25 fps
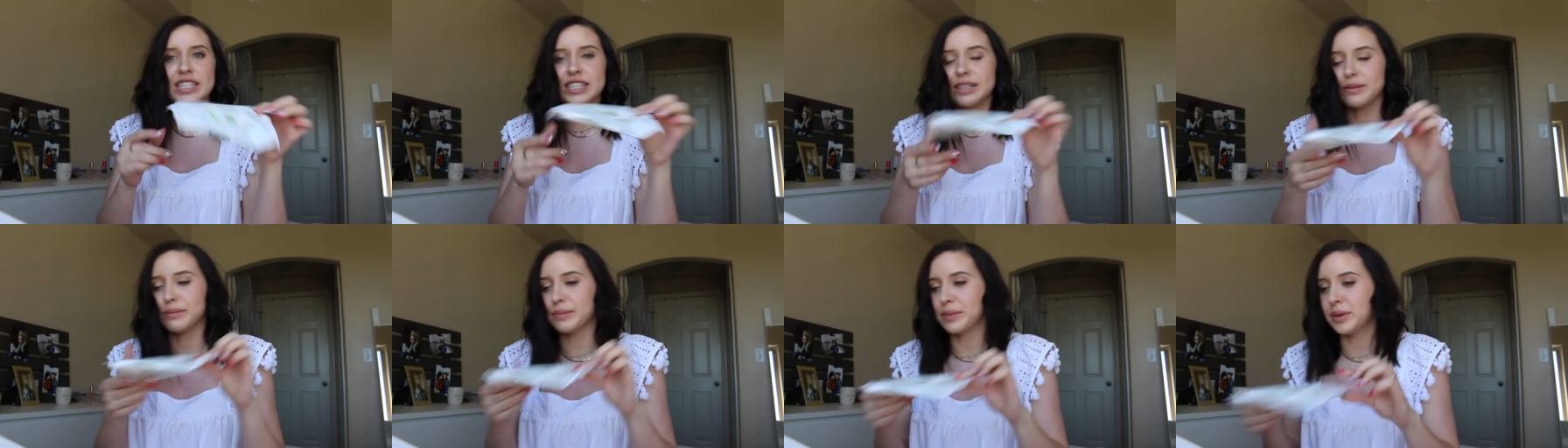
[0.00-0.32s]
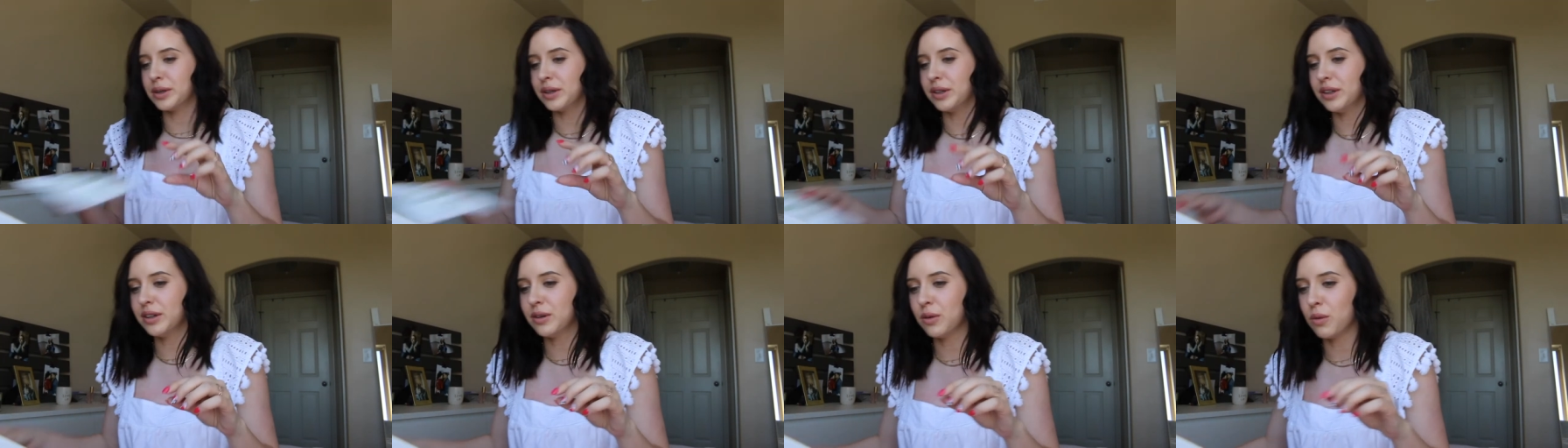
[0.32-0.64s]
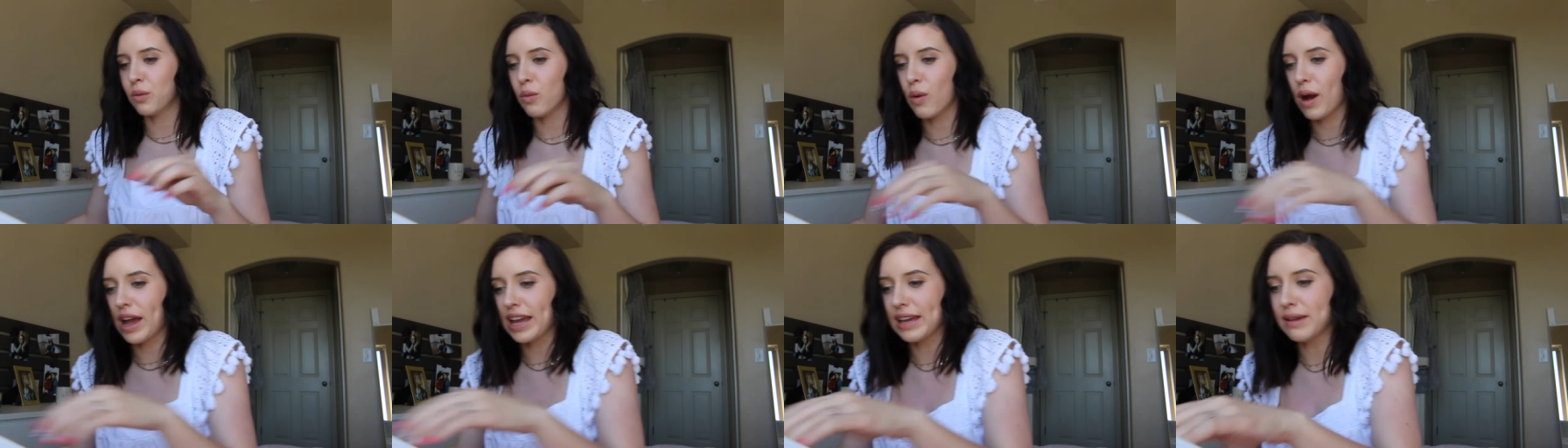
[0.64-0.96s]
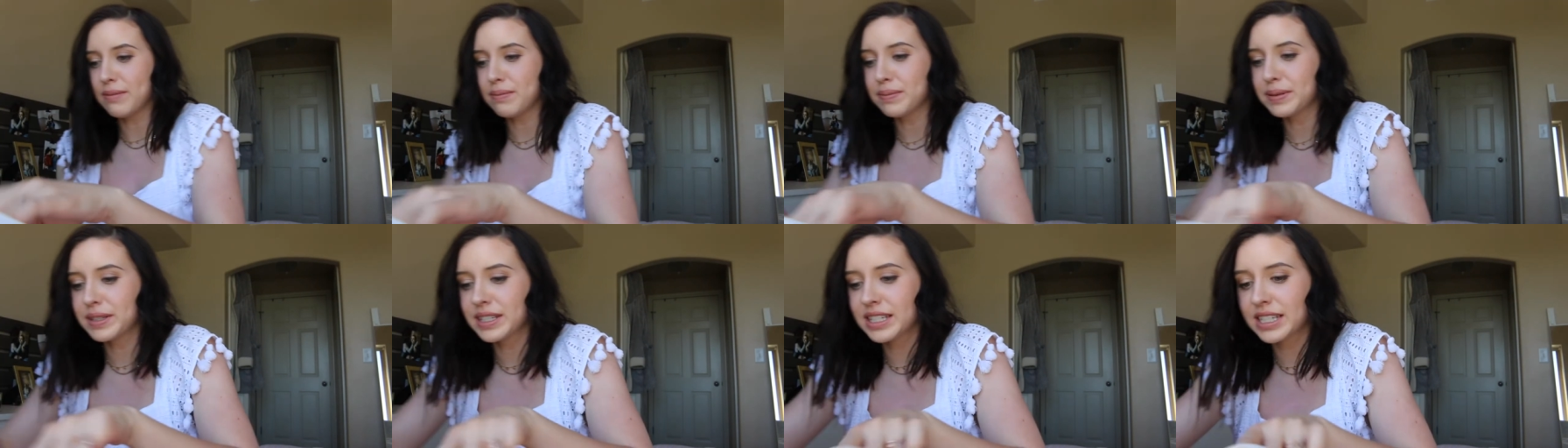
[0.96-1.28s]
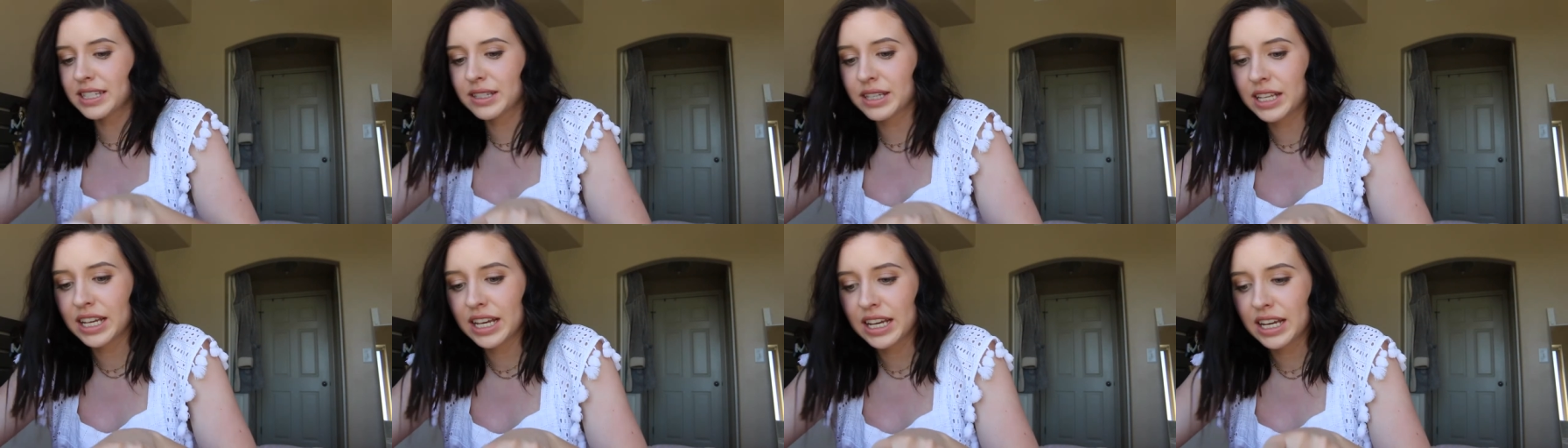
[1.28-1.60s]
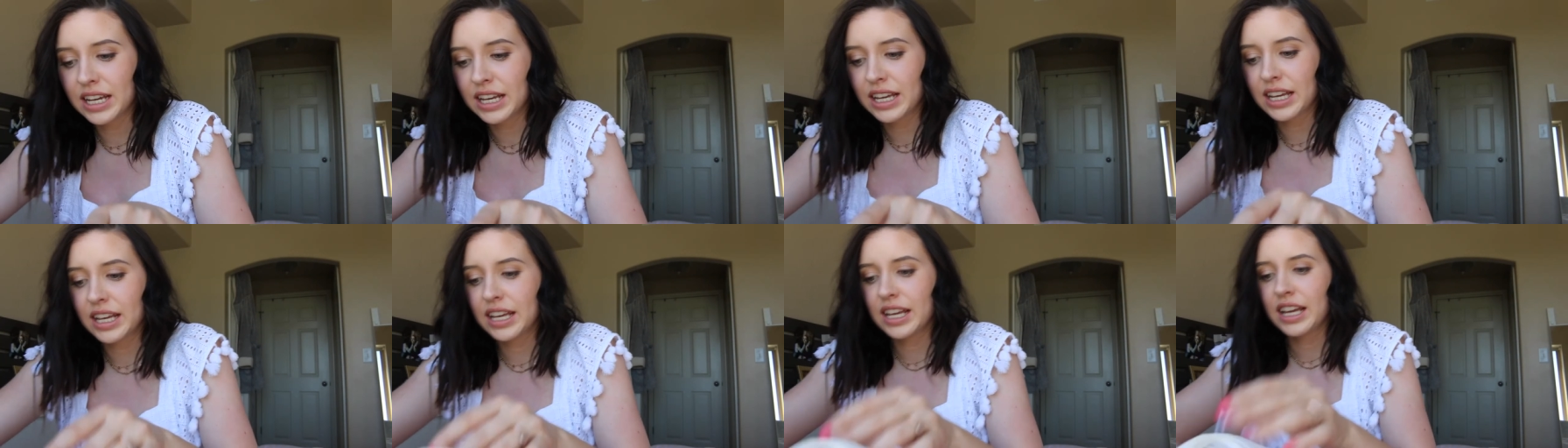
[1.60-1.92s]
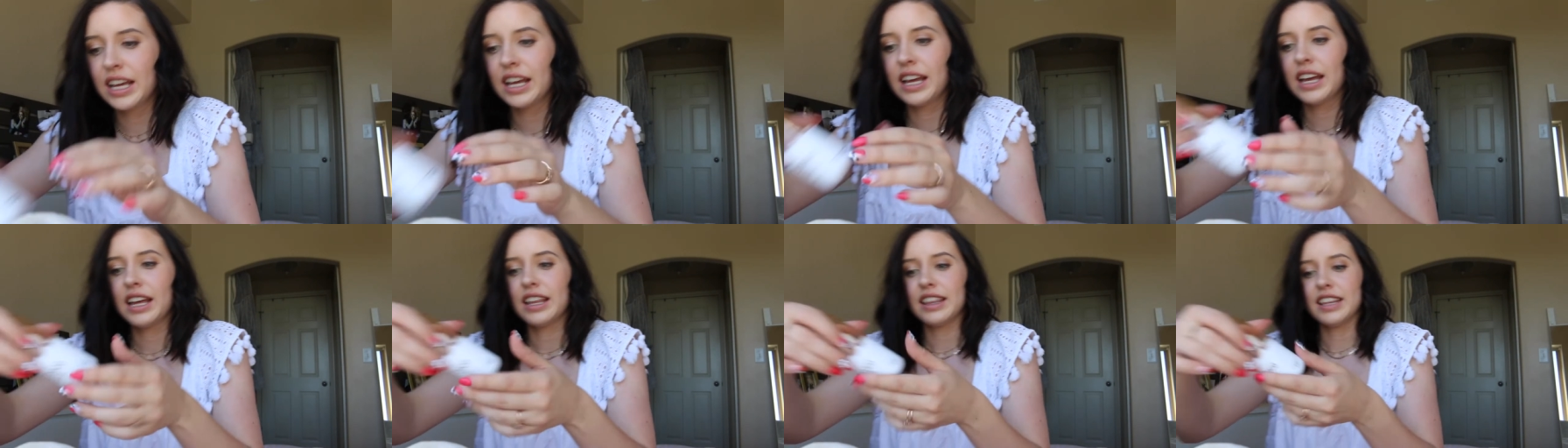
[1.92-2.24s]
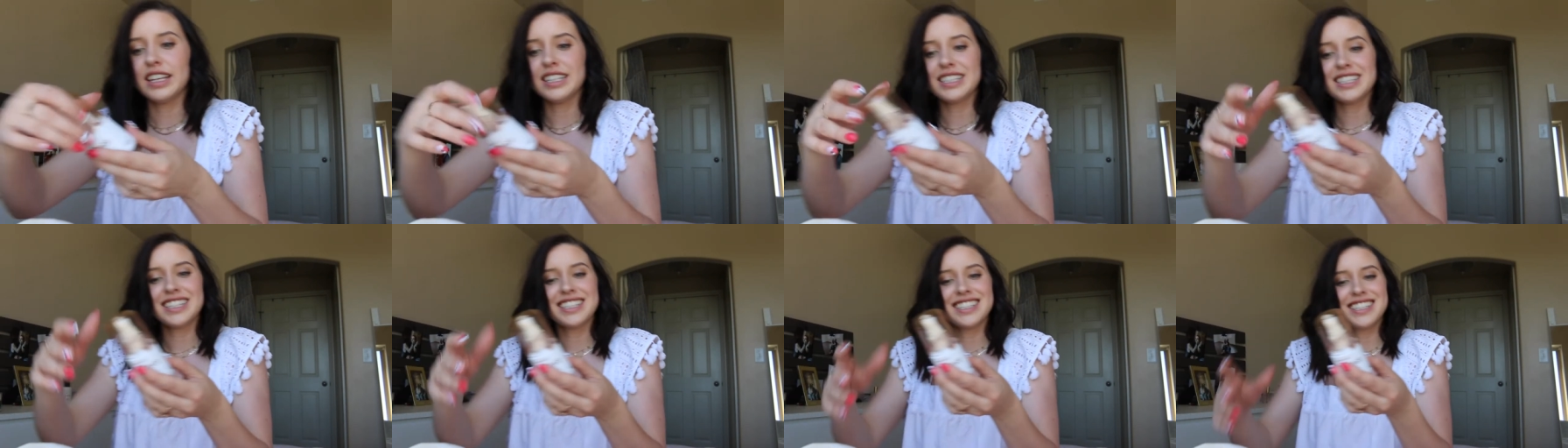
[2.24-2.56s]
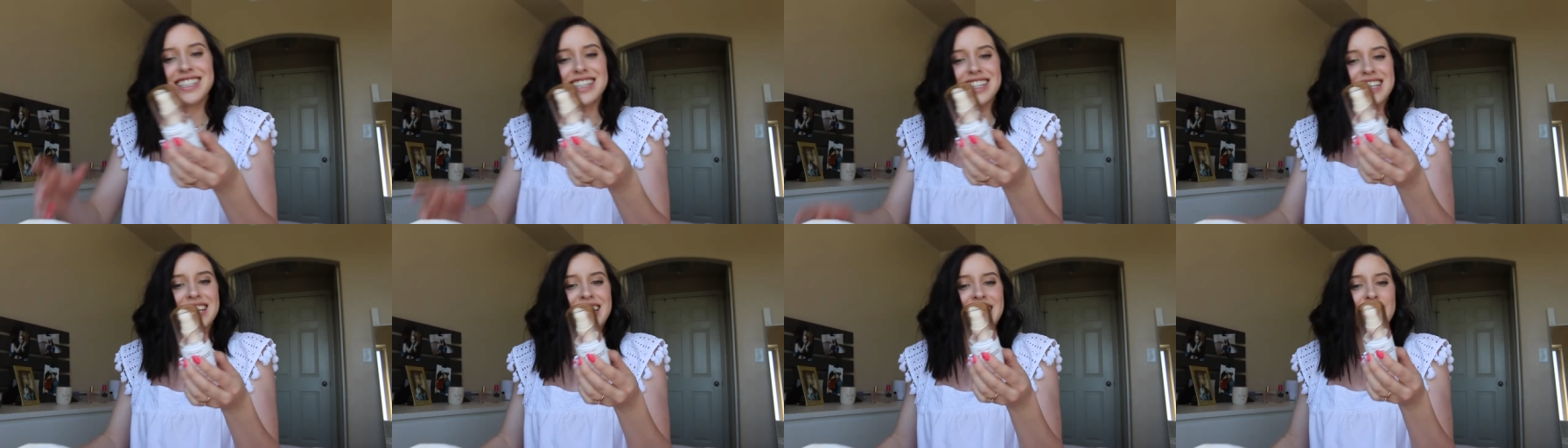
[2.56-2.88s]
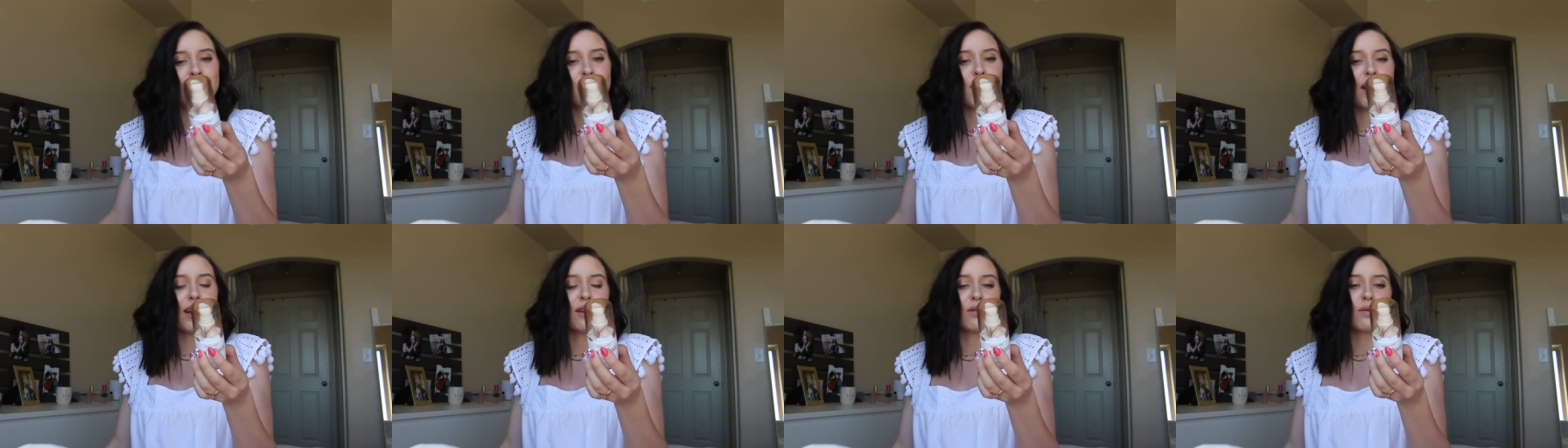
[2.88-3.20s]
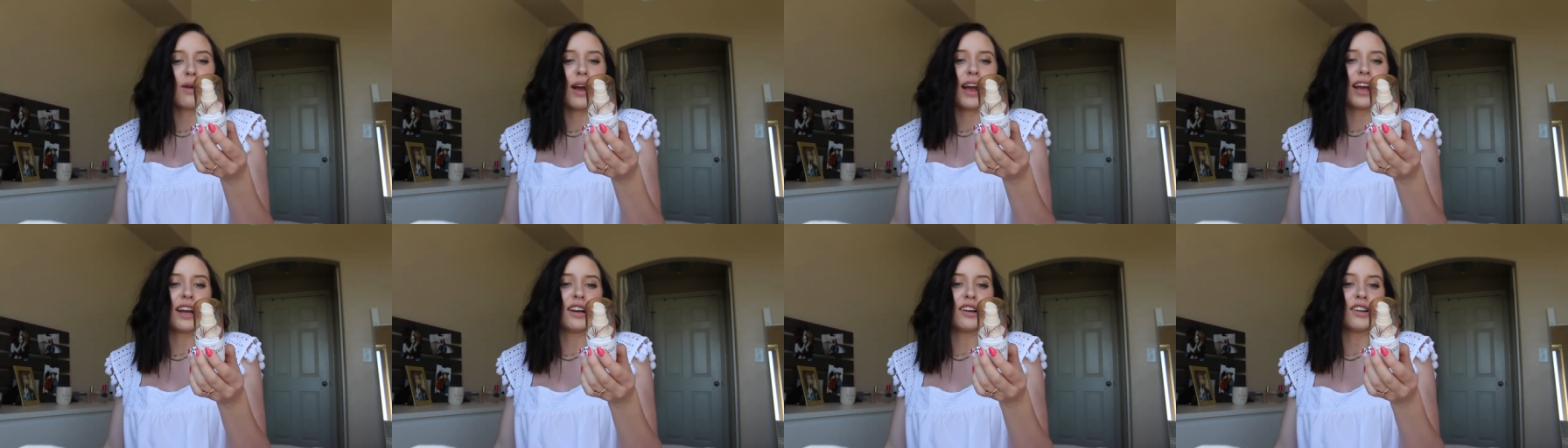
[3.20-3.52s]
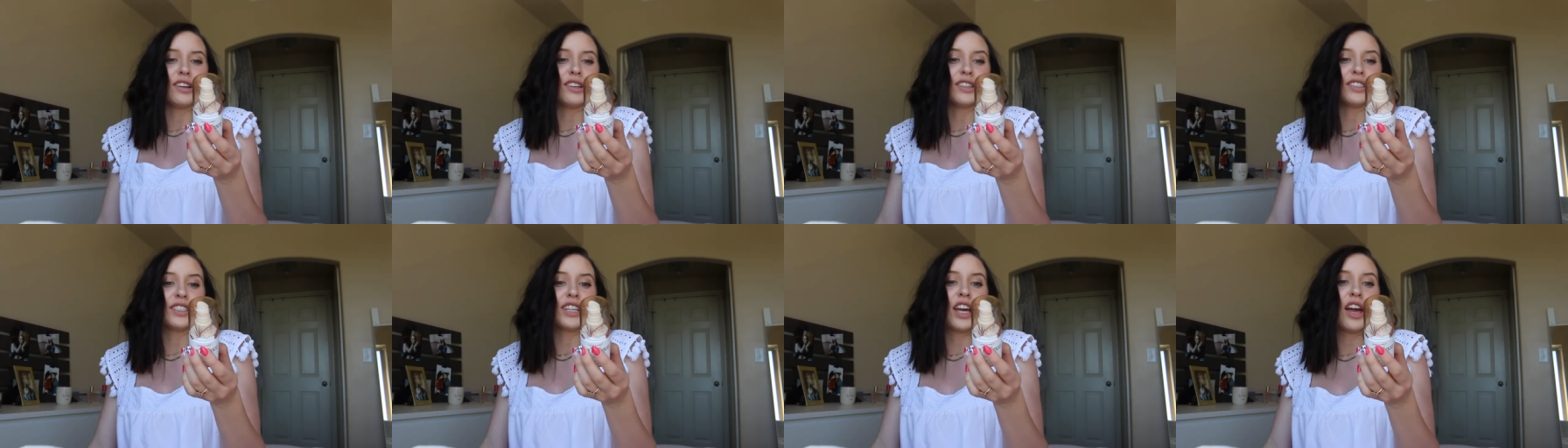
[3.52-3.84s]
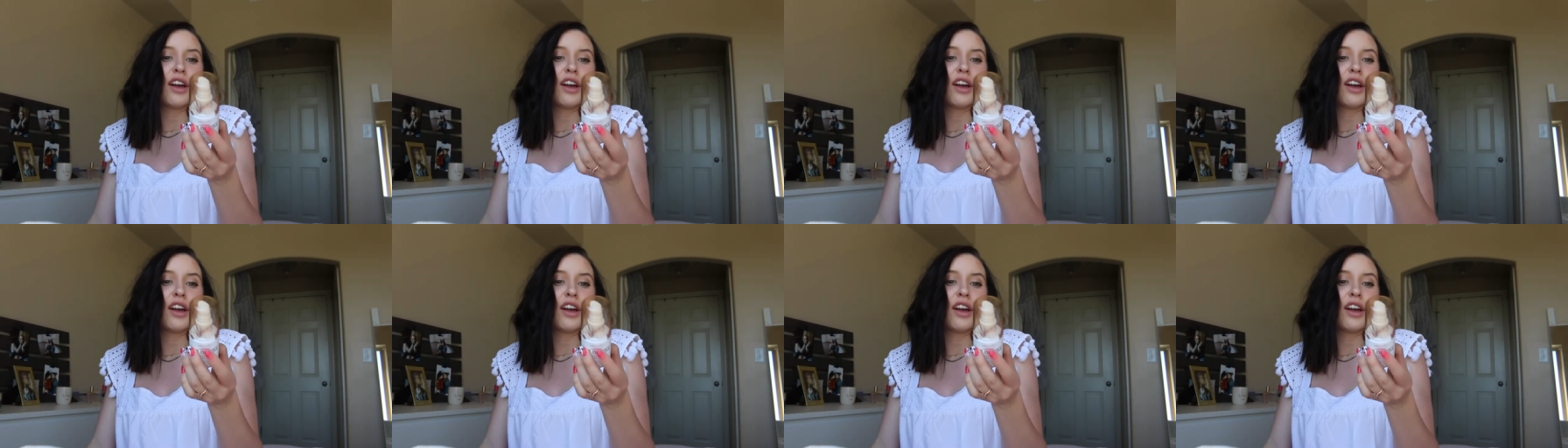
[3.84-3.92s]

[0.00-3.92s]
Simple wipes. This is the Wet n Wild